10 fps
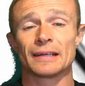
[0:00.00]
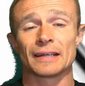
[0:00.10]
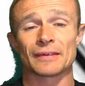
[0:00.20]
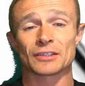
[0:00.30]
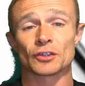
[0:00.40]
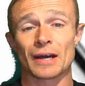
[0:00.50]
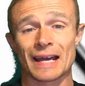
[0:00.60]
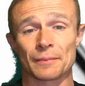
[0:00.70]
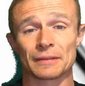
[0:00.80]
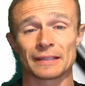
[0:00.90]
If that's not
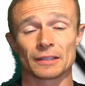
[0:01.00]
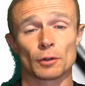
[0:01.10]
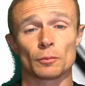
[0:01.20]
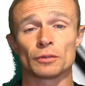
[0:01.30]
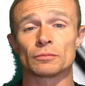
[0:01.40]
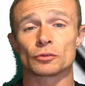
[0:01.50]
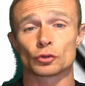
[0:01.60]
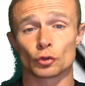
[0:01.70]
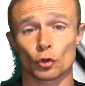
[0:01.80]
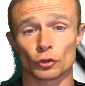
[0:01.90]
happening at the moment,
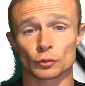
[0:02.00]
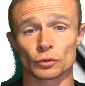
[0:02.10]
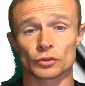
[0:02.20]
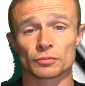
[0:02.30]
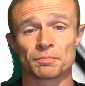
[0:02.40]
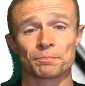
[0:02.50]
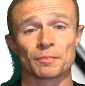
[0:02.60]
talk to us.